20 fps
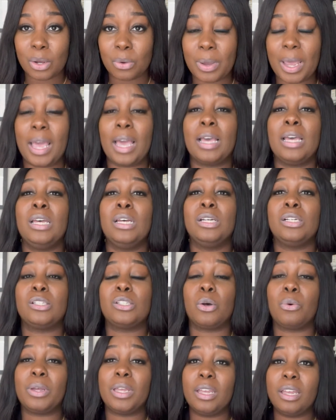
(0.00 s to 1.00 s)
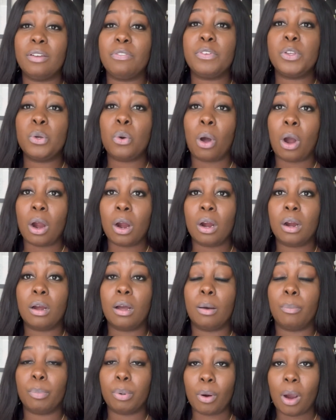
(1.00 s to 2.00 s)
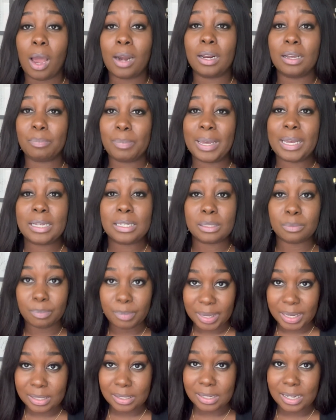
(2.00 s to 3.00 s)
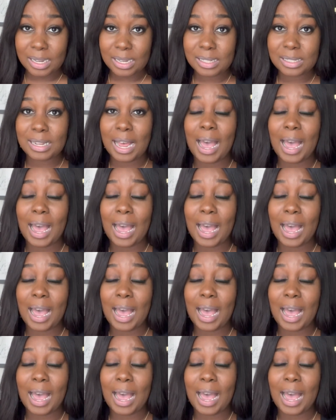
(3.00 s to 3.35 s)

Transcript: Okay, so if you are a product-based business,